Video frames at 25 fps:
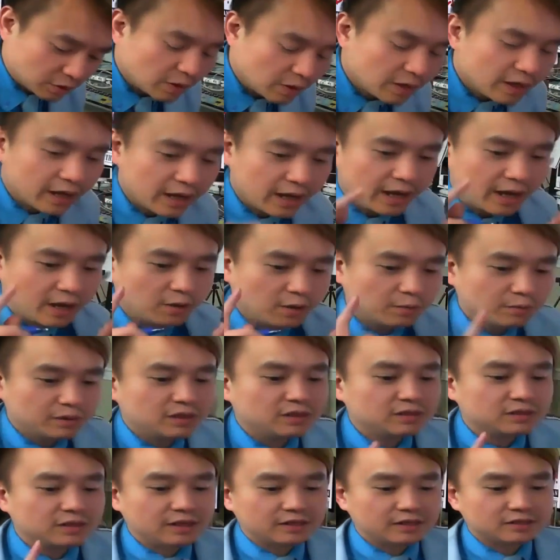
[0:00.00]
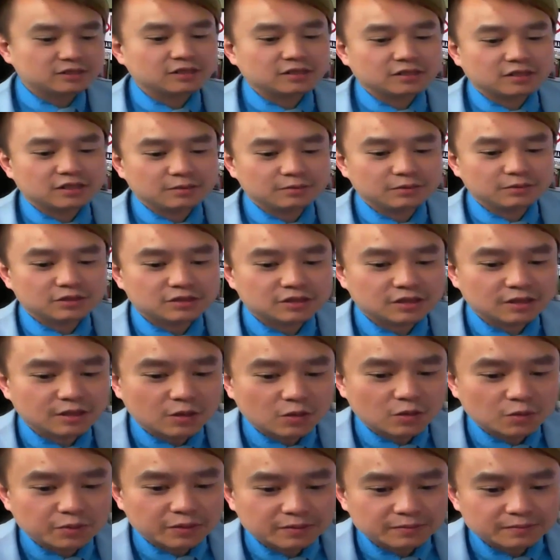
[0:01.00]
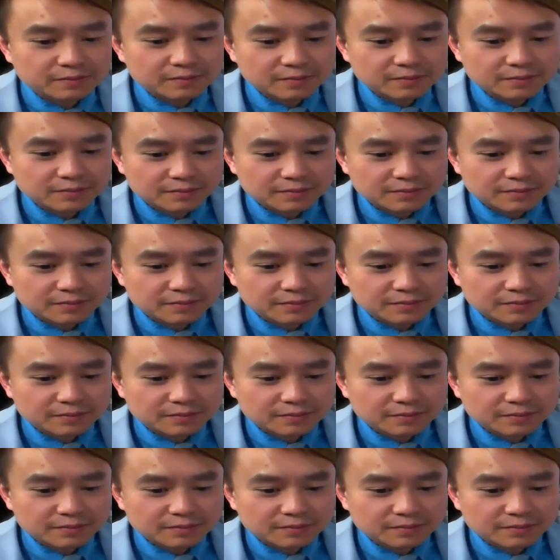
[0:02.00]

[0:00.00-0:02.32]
So, how many days are you gonna keep this thing open?